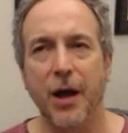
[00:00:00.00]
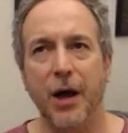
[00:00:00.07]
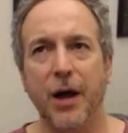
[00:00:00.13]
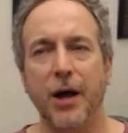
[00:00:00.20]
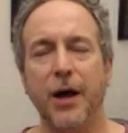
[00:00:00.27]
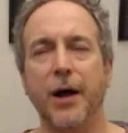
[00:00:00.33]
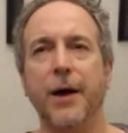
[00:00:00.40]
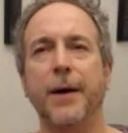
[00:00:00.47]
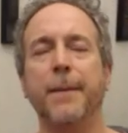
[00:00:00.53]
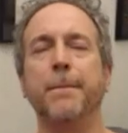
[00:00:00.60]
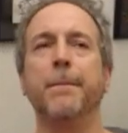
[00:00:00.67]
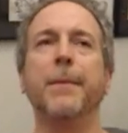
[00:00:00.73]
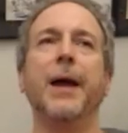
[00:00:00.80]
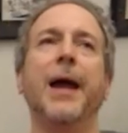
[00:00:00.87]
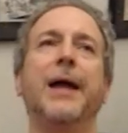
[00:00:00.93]

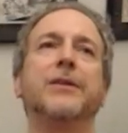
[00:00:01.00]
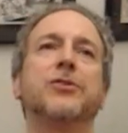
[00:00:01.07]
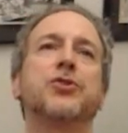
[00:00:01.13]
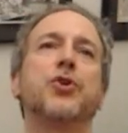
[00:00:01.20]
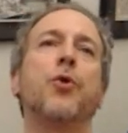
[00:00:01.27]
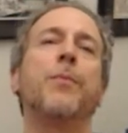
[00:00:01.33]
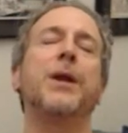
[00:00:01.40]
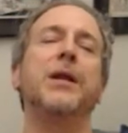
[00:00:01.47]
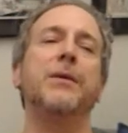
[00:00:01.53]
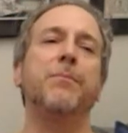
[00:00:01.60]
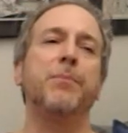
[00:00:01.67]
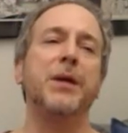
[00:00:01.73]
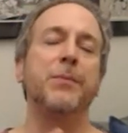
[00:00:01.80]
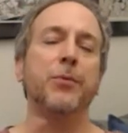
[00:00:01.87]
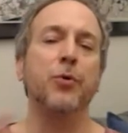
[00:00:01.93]
Um, and so many
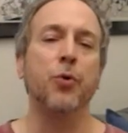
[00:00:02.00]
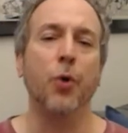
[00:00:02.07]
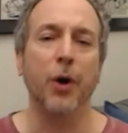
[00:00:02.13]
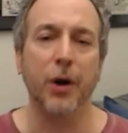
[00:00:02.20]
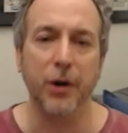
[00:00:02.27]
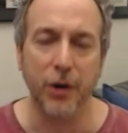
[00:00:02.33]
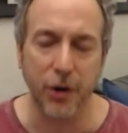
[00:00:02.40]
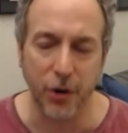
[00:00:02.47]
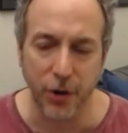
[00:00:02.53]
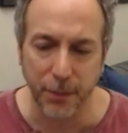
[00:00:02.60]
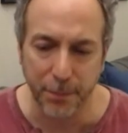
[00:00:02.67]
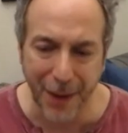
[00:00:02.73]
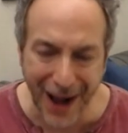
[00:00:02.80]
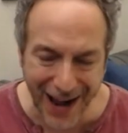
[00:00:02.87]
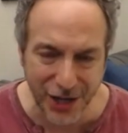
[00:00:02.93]
people who are
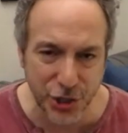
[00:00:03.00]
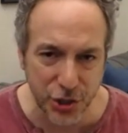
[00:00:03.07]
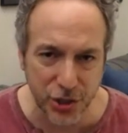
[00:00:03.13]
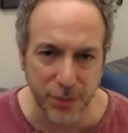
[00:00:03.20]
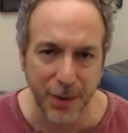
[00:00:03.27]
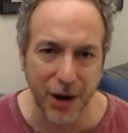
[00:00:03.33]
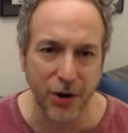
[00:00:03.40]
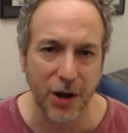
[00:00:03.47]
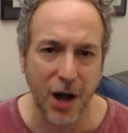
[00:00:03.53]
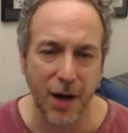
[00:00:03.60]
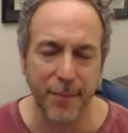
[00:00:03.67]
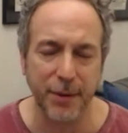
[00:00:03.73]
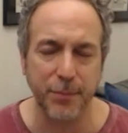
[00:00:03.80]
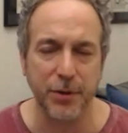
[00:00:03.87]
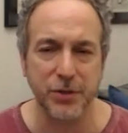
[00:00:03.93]
are passionate about
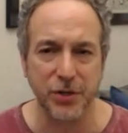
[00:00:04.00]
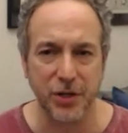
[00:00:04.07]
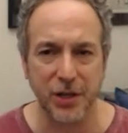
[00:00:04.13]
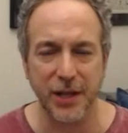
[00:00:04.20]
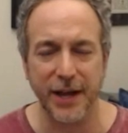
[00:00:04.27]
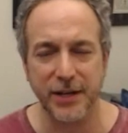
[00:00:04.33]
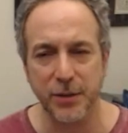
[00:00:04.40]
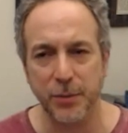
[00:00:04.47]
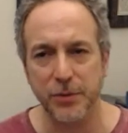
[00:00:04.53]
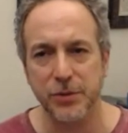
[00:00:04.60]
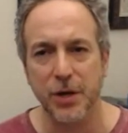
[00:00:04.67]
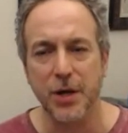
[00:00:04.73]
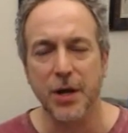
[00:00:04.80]
comic books and collectibles